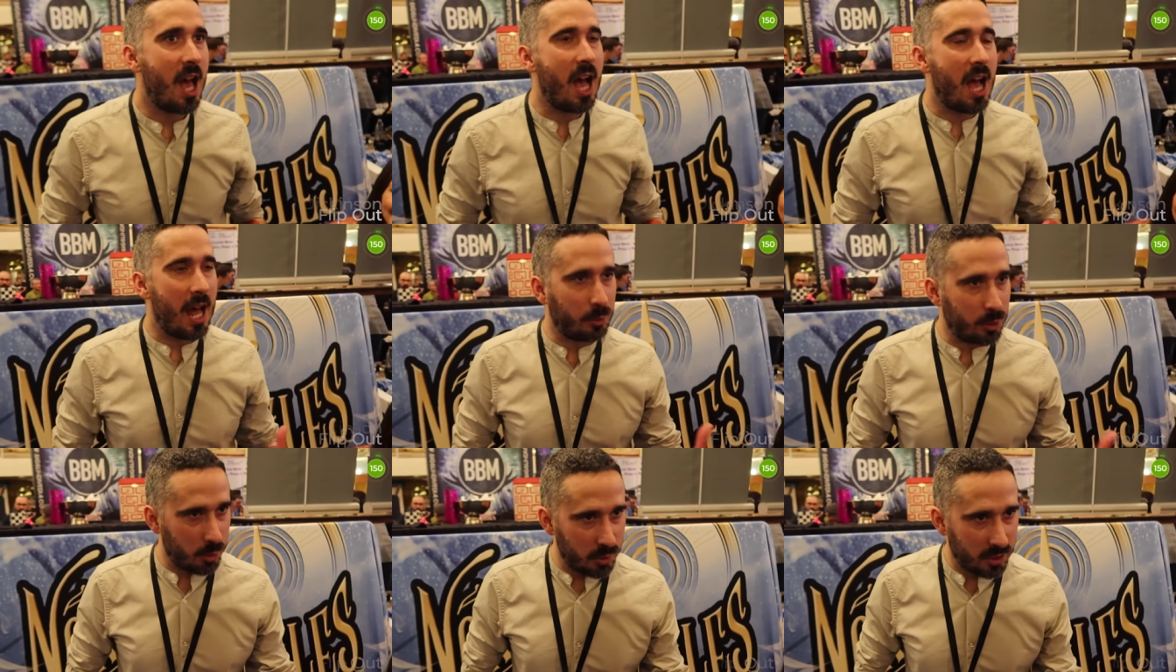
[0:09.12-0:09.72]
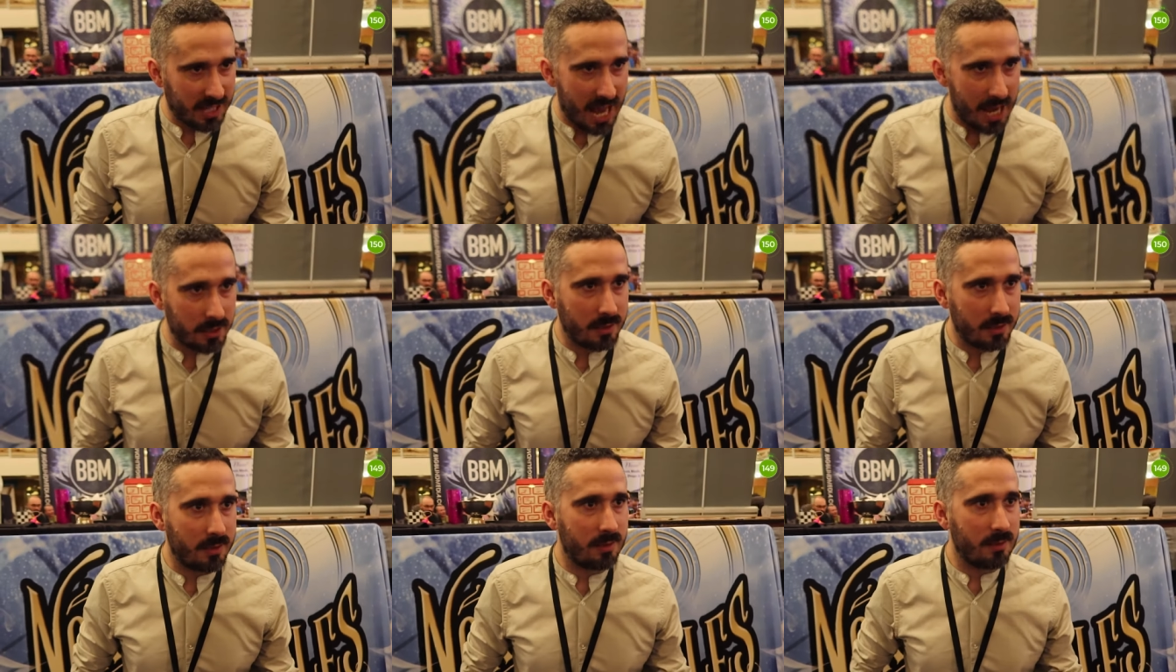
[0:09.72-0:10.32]
I'll do the
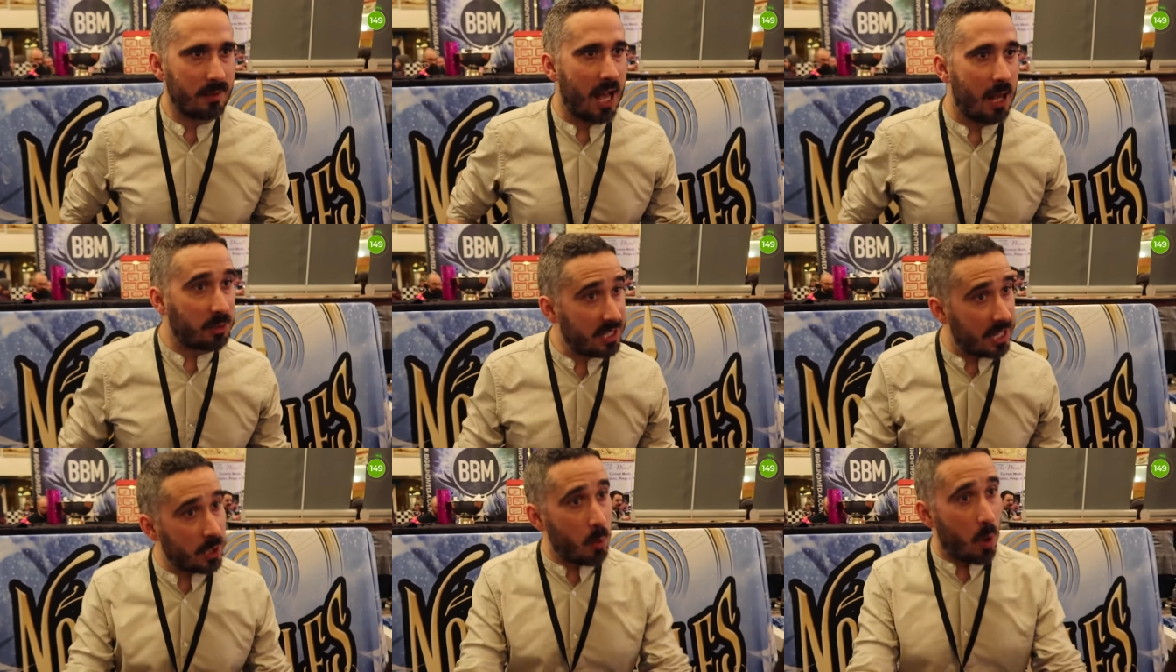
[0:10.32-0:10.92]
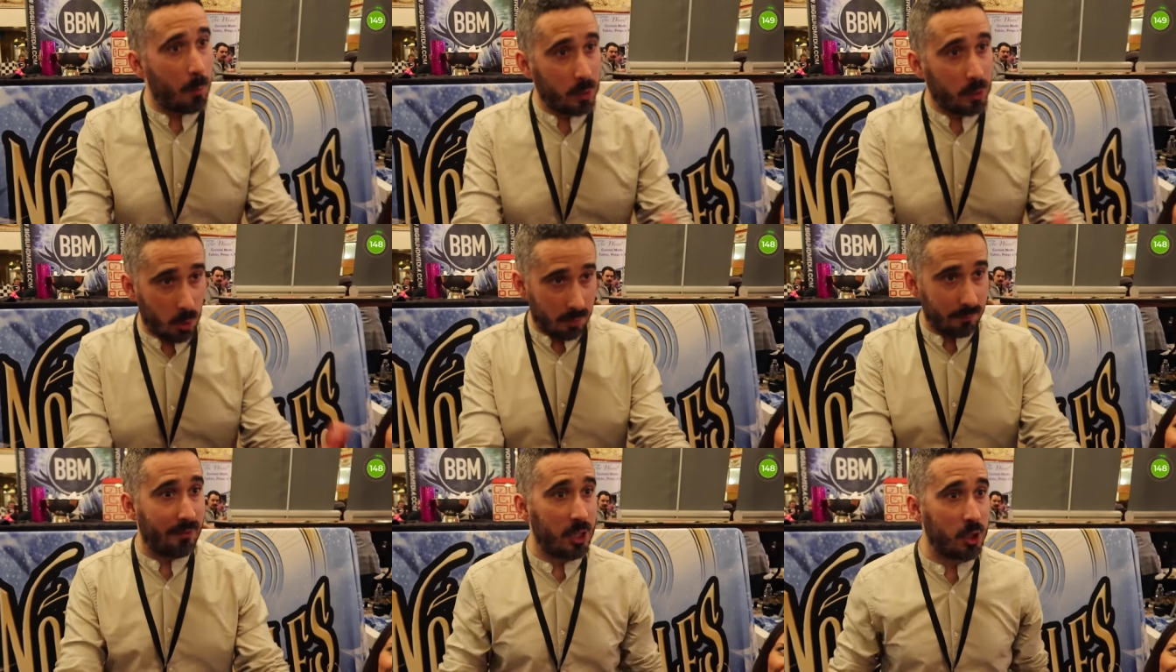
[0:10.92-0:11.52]
gags. I'll set you up and you
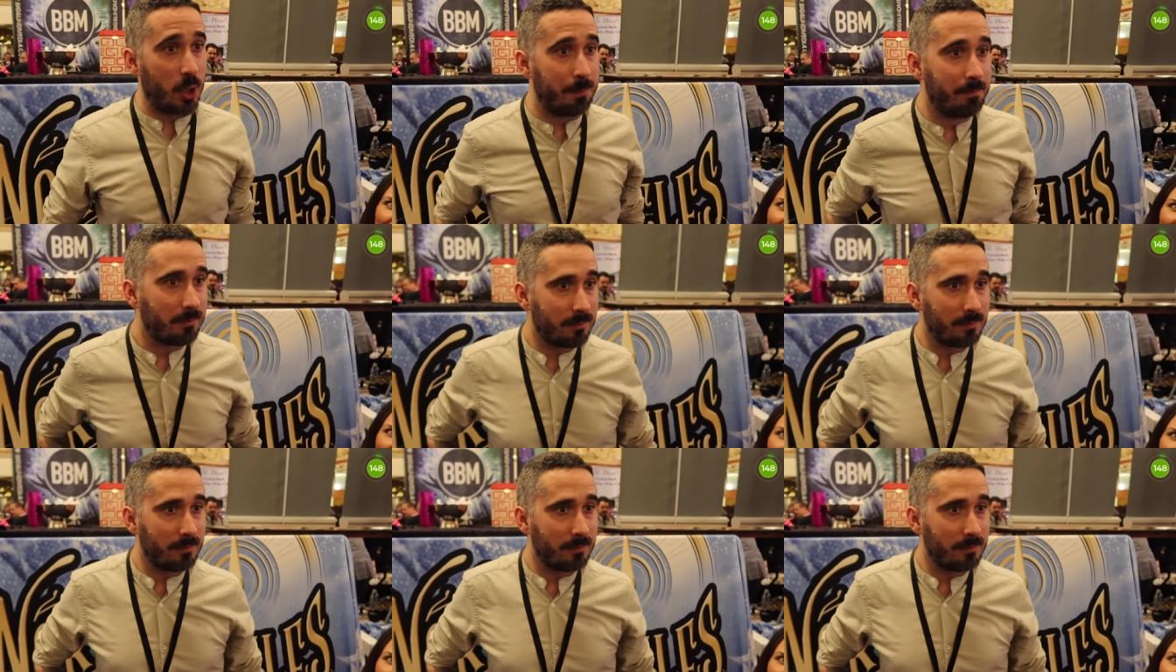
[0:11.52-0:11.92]
can finish them.